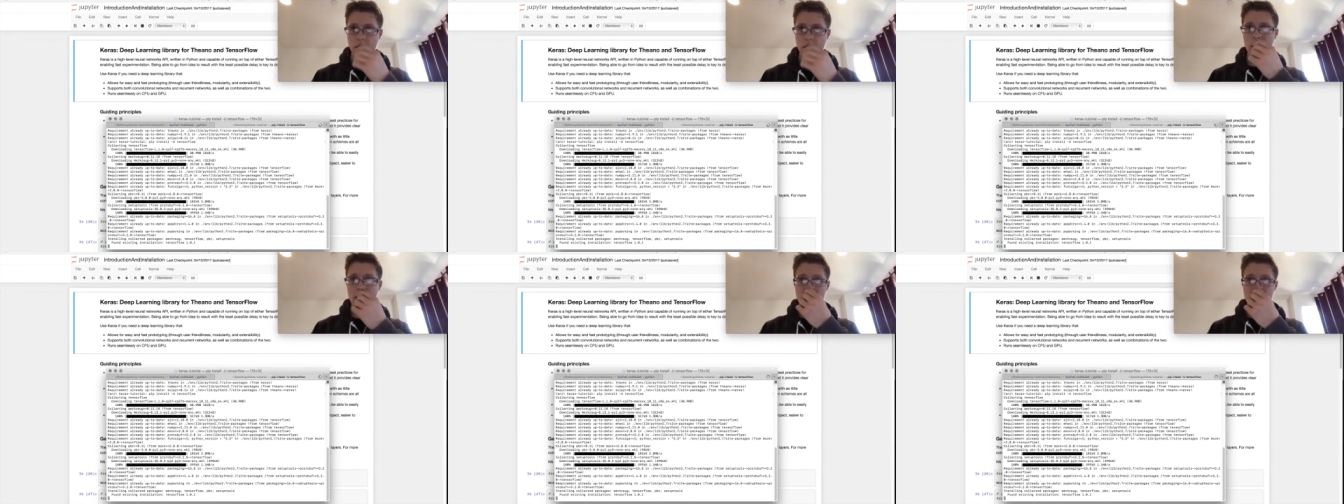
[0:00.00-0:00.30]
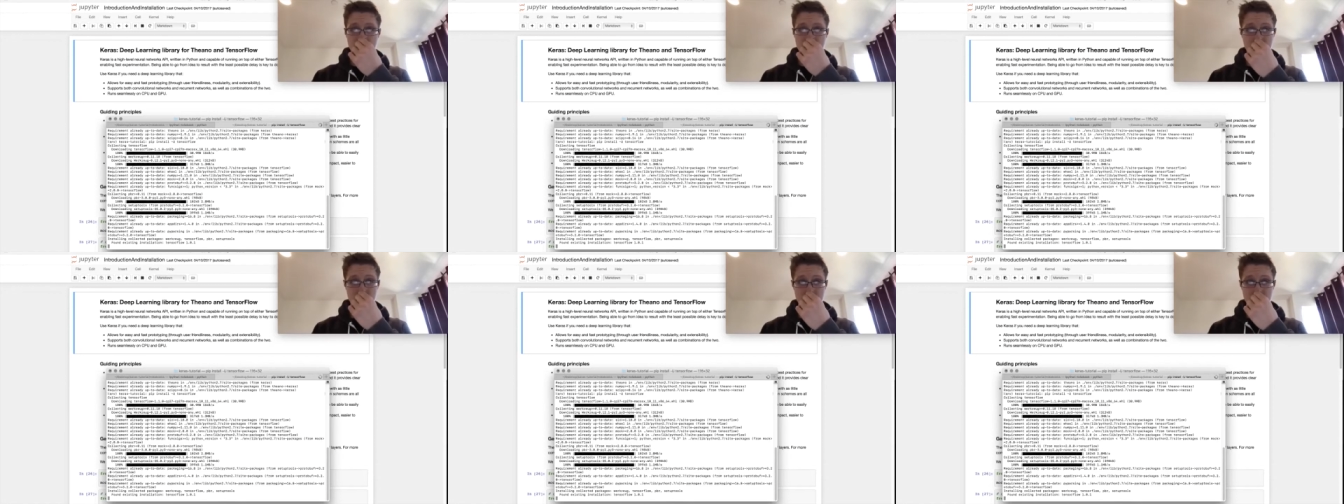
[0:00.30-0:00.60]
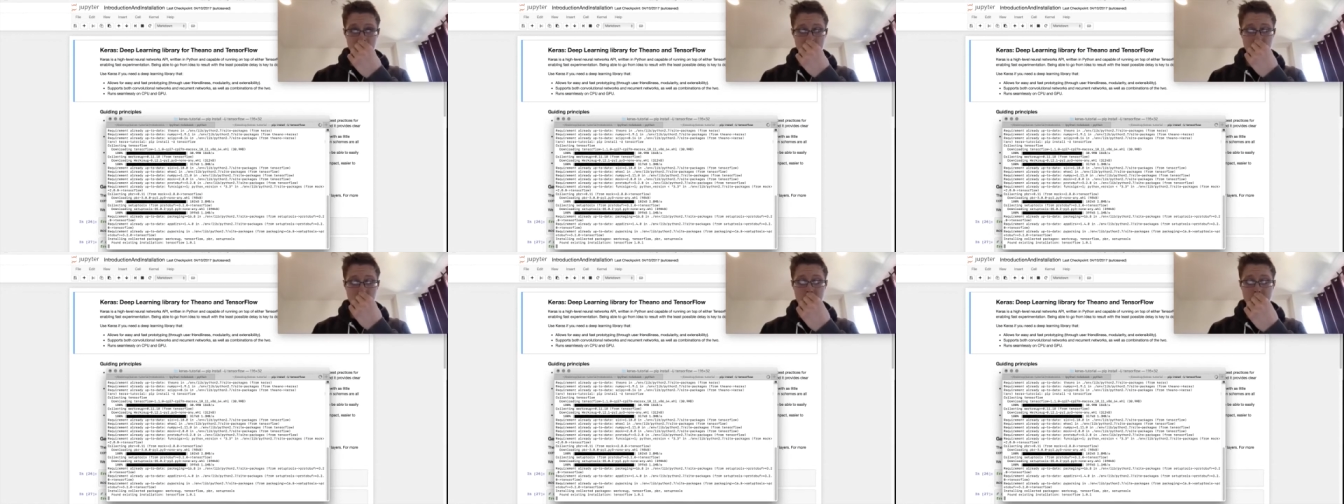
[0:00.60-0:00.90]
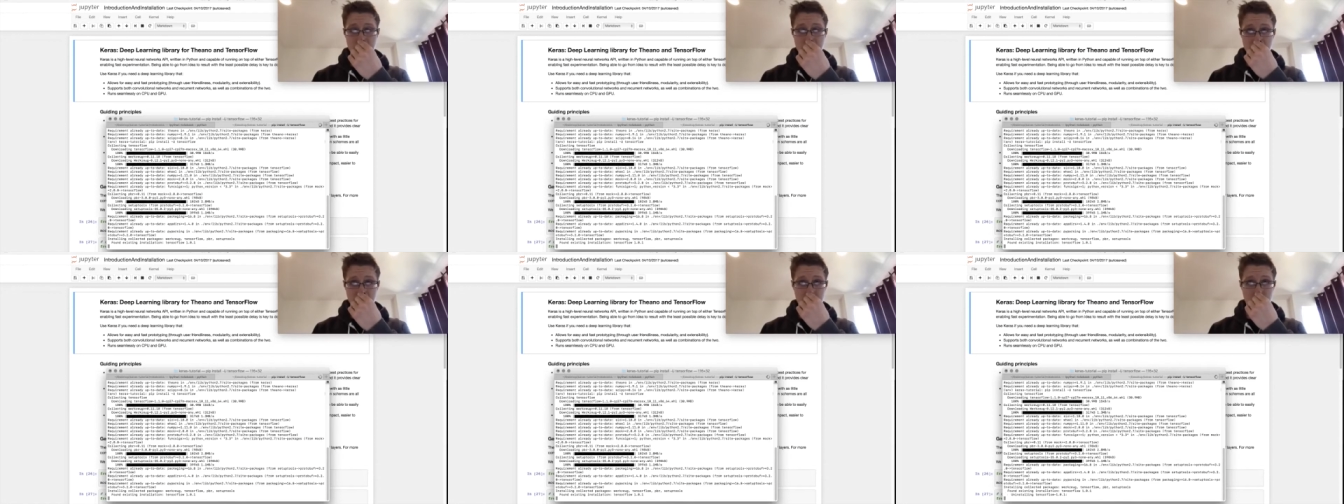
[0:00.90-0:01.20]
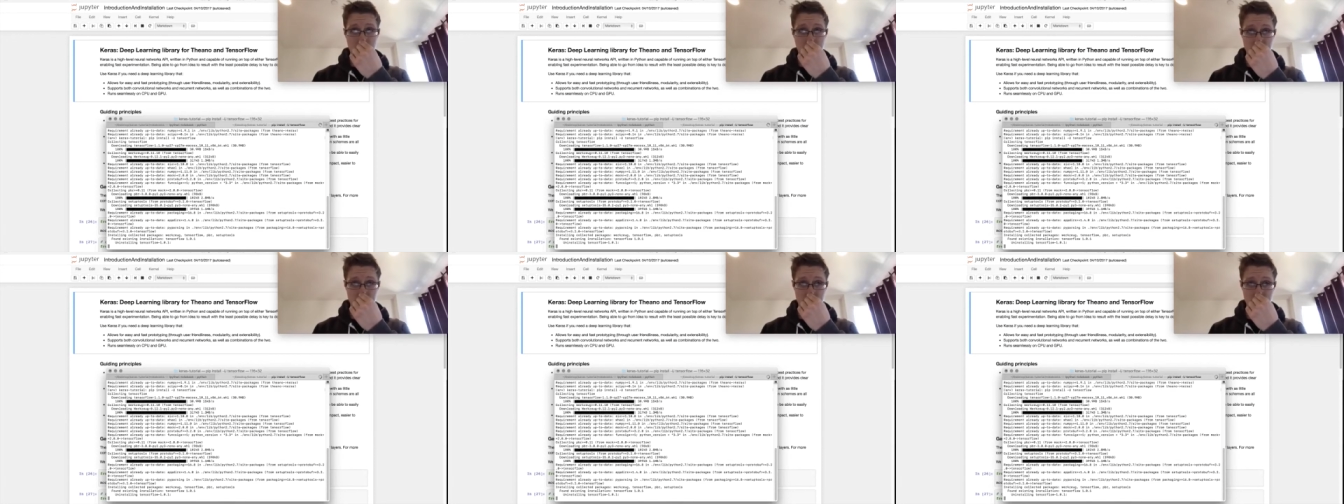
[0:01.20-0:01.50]
So that means when you start up
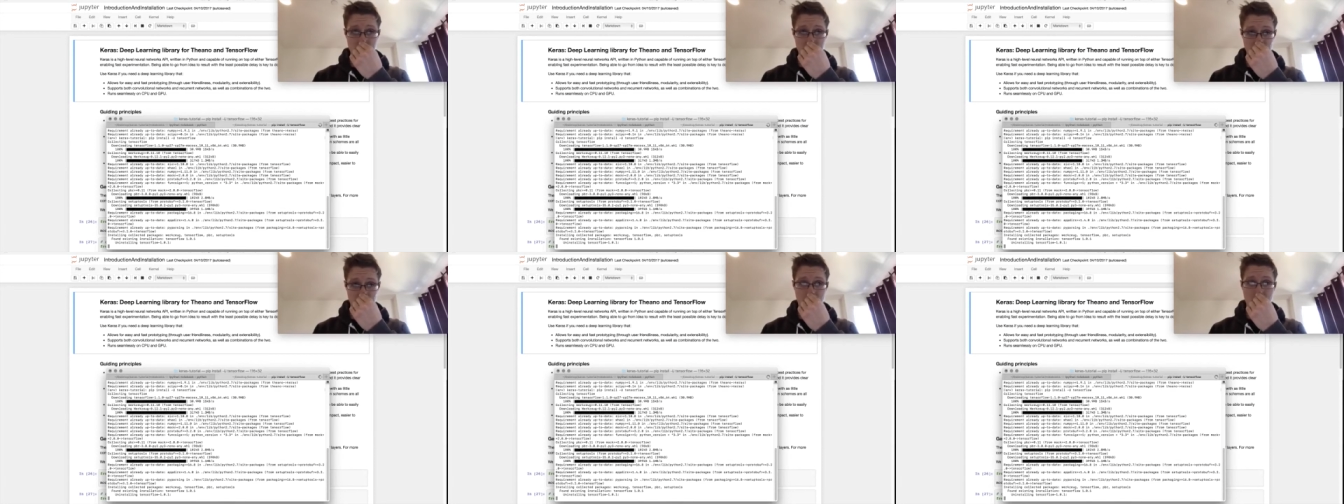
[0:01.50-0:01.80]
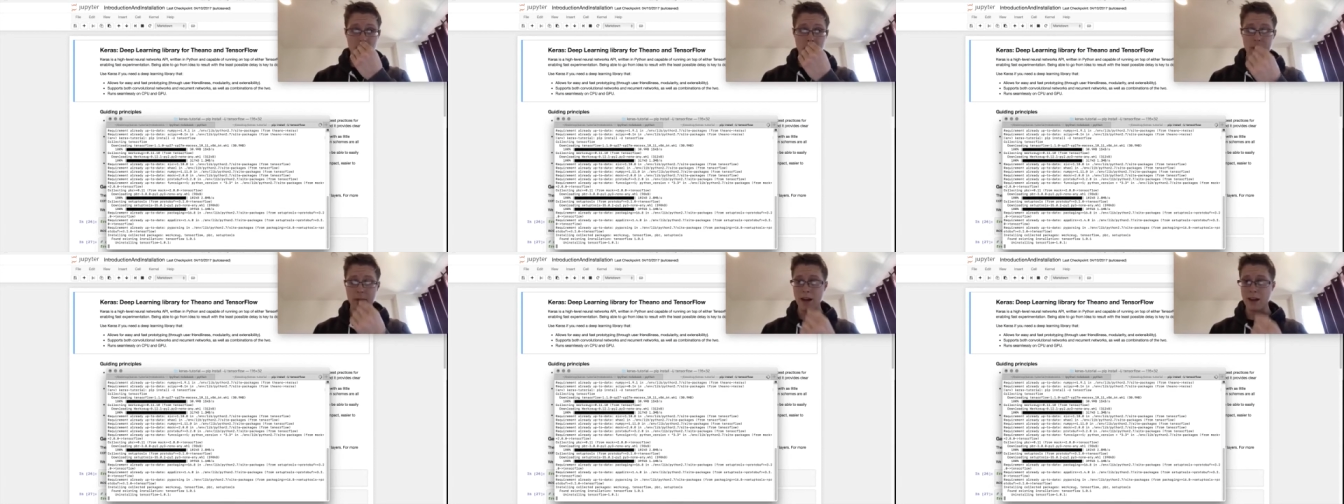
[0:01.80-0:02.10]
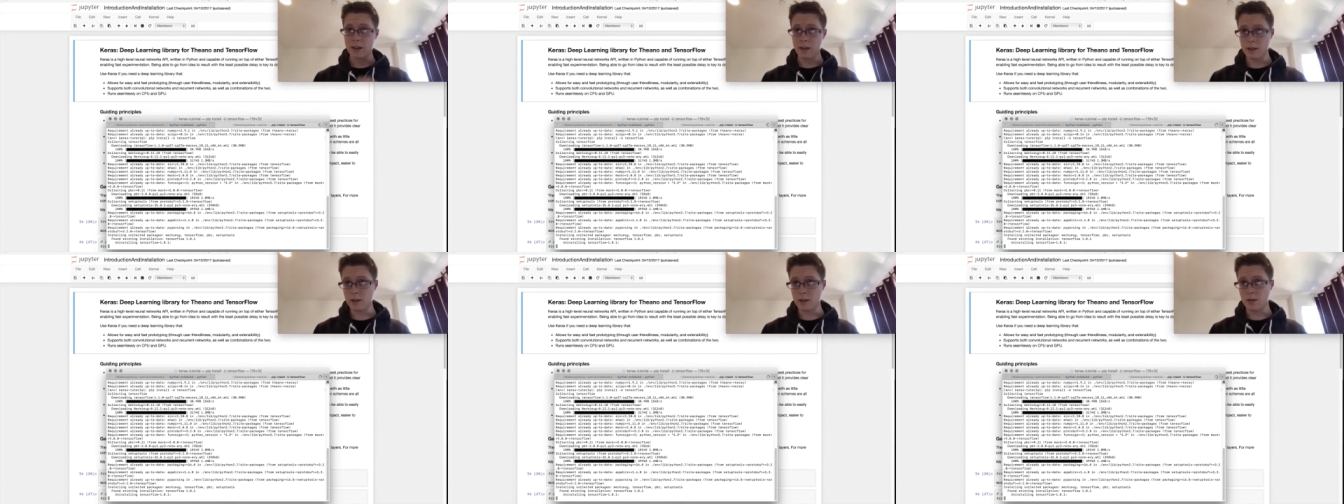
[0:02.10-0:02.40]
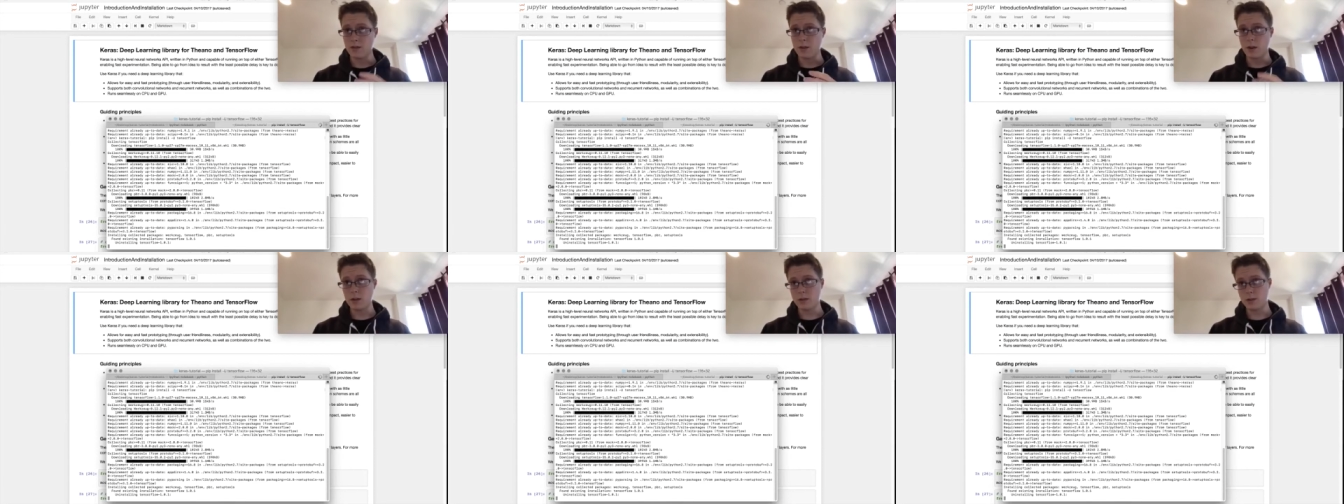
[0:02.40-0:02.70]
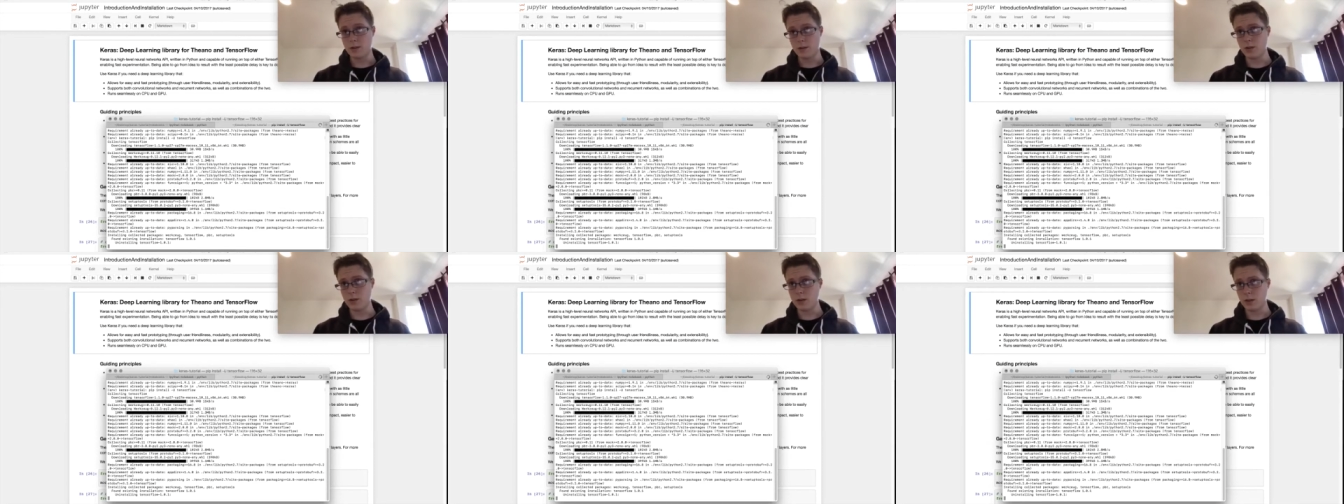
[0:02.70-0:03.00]
Keras, it's going to automatically default
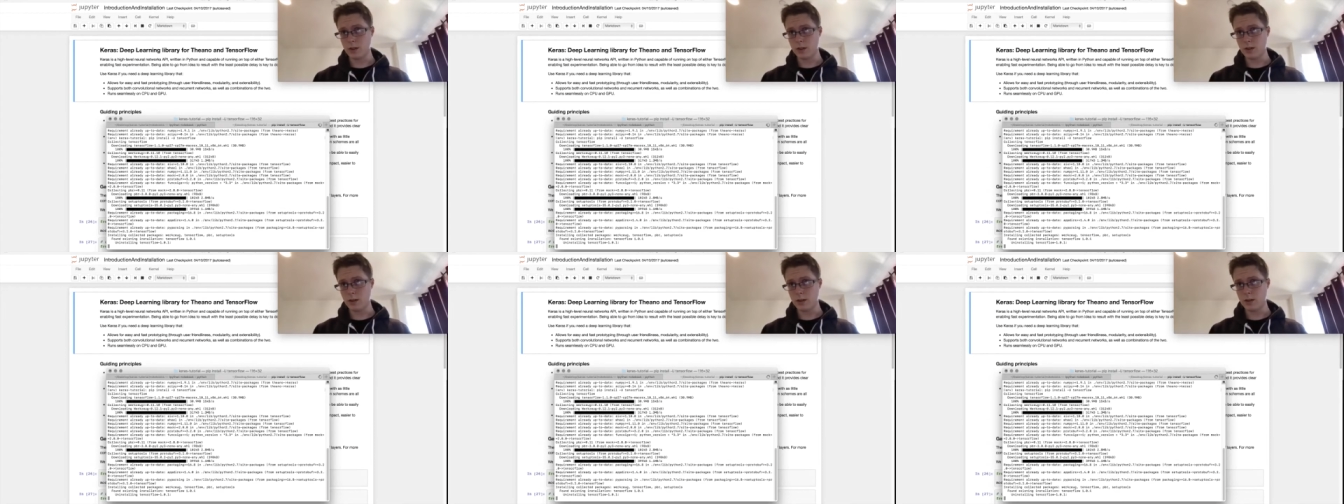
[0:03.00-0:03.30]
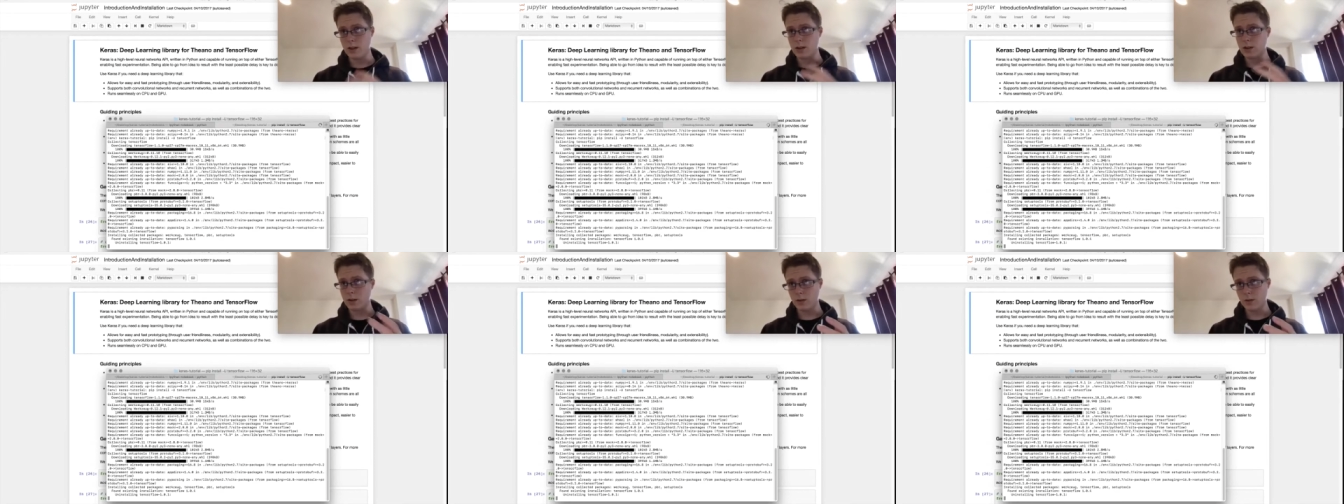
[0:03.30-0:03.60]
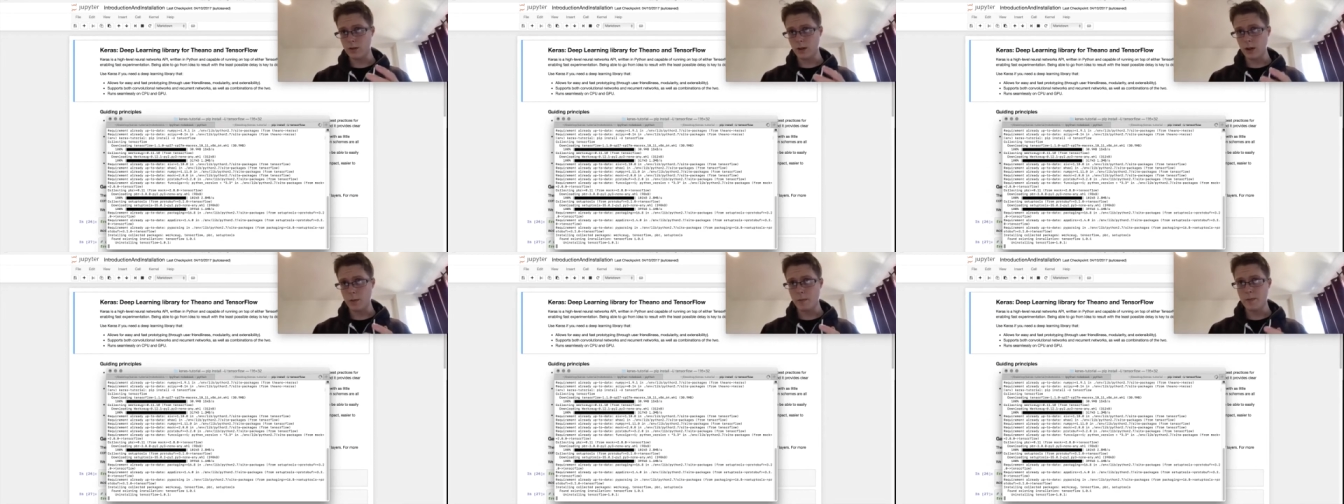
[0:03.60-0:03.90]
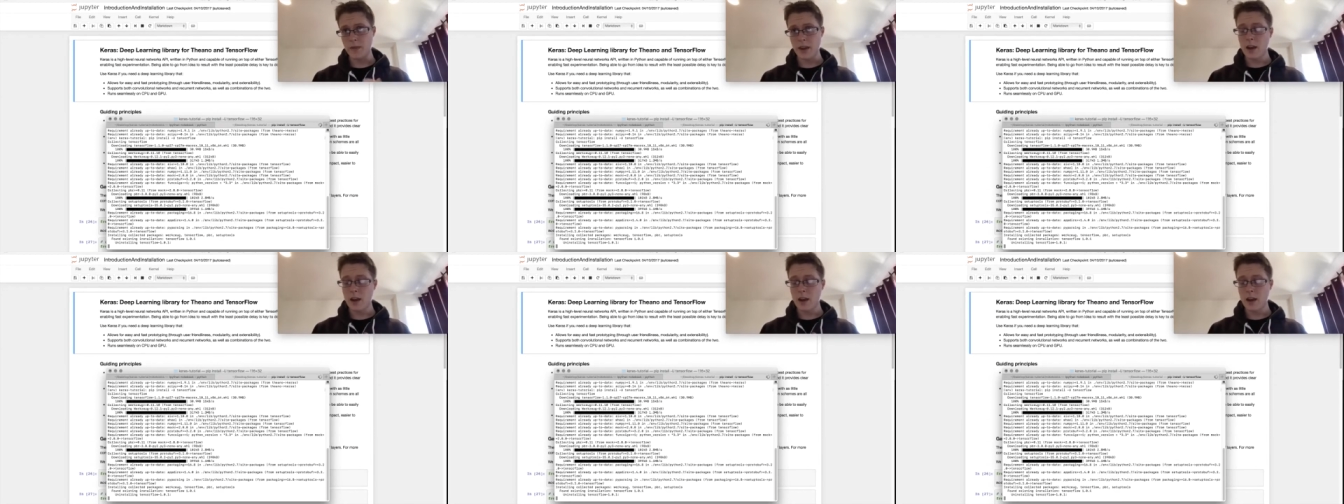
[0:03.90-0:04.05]
to using TensorFlow.